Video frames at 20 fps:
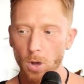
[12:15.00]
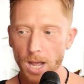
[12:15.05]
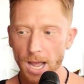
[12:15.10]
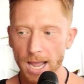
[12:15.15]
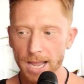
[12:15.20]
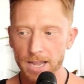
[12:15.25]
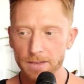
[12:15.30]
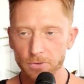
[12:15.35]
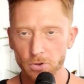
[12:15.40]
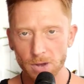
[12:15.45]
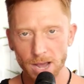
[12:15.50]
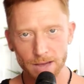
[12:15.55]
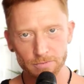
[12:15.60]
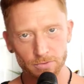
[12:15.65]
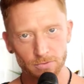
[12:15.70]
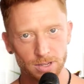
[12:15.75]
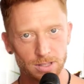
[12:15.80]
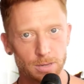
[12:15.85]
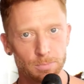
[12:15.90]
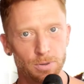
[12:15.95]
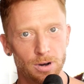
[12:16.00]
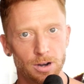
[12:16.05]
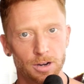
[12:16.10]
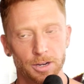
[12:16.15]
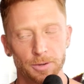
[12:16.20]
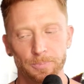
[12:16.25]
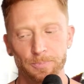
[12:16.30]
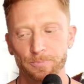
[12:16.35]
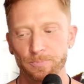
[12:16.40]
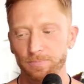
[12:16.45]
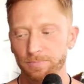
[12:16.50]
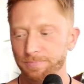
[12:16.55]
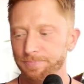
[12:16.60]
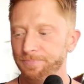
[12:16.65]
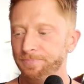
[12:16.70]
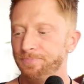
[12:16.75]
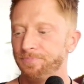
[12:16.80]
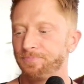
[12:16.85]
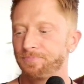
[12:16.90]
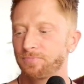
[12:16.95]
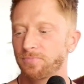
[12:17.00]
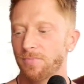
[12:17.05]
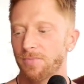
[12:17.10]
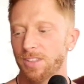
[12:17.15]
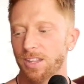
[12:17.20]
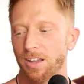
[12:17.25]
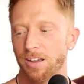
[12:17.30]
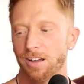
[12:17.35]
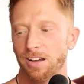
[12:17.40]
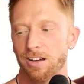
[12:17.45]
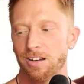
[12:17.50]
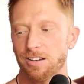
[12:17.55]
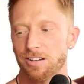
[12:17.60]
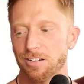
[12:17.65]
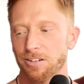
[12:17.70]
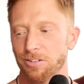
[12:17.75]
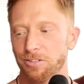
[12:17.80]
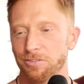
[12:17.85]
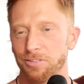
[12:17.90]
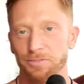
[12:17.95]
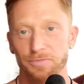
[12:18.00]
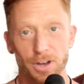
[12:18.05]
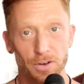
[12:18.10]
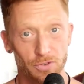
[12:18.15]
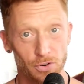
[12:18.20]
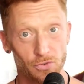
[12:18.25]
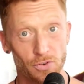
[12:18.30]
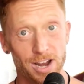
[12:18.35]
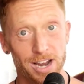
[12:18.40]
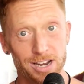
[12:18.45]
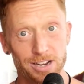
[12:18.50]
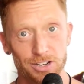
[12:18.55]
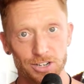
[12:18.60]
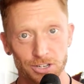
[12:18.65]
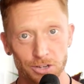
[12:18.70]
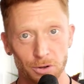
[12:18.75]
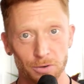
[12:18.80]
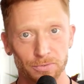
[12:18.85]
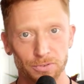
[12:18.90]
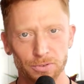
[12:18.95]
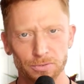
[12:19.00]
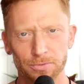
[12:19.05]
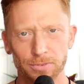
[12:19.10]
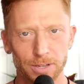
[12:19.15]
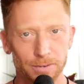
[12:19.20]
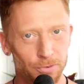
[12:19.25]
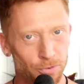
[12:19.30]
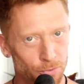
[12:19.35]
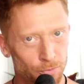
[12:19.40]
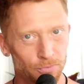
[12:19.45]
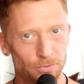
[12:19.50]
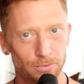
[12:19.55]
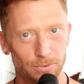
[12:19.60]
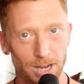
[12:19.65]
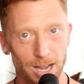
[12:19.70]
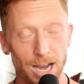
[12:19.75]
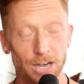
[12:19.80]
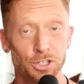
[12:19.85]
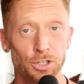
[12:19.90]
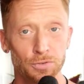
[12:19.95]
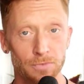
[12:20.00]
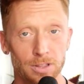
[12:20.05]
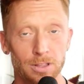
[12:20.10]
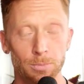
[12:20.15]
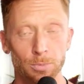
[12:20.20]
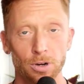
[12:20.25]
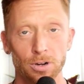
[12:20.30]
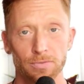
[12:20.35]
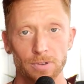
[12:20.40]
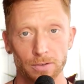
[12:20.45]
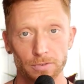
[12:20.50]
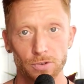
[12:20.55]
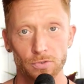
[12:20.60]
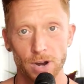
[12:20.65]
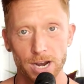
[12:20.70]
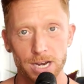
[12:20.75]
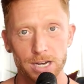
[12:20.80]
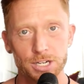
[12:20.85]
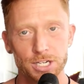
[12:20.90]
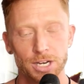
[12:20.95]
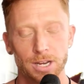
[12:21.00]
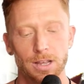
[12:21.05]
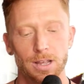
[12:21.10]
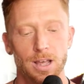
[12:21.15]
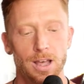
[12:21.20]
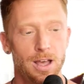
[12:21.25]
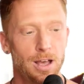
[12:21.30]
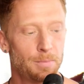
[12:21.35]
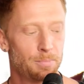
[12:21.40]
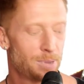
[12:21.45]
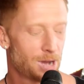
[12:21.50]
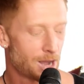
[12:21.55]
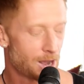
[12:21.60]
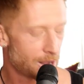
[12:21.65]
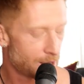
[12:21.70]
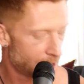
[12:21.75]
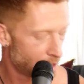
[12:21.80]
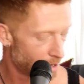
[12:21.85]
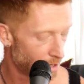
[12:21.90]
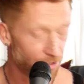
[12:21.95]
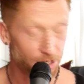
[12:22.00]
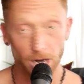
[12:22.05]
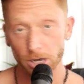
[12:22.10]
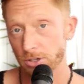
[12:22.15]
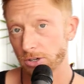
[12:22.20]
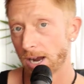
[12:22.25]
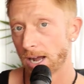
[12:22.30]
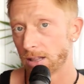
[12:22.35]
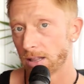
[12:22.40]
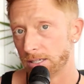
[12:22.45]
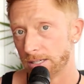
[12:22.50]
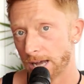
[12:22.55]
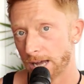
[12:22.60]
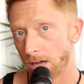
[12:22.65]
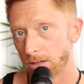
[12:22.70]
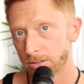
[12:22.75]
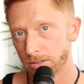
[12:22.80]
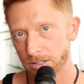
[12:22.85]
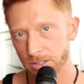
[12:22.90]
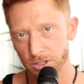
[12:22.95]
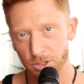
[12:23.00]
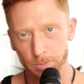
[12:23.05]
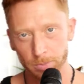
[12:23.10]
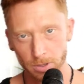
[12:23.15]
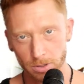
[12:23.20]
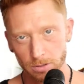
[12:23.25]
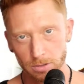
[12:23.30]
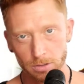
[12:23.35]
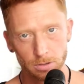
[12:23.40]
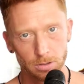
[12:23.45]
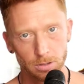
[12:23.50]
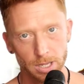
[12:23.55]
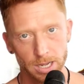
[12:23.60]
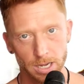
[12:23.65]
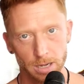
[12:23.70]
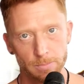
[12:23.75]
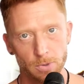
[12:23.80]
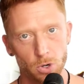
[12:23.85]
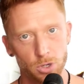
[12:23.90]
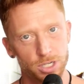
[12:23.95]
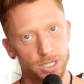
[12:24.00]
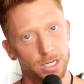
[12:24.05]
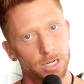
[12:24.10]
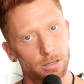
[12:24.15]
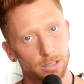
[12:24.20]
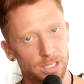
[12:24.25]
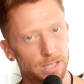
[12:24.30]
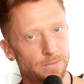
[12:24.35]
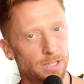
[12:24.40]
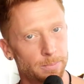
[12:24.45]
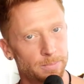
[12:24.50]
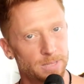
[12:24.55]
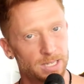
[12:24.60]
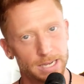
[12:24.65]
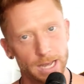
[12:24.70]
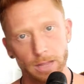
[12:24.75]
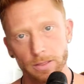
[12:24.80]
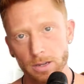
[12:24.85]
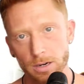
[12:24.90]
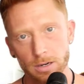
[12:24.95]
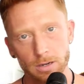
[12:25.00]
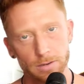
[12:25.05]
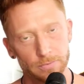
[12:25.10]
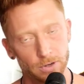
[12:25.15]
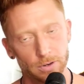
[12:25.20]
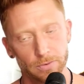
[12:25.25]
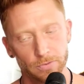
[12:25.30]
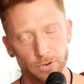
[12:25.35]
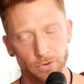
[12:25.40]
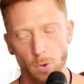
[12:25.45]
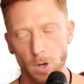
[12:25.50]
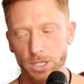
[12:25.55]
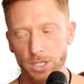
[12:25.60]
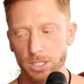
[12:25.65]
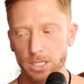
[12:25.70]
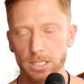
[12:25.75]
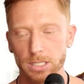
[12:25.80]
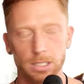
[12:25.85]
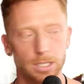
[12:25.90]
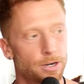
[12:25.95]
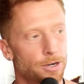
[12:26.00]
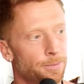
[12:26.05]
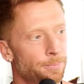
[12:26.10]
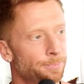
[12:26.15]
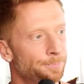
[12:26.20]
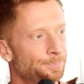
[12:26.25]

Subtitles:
if you haven't read the book, The Velvet Rage. So if you've actually read the book Velvet Rage by Dr. Alan Downs, just put a little like emoji or leave something down there if you're watching this later,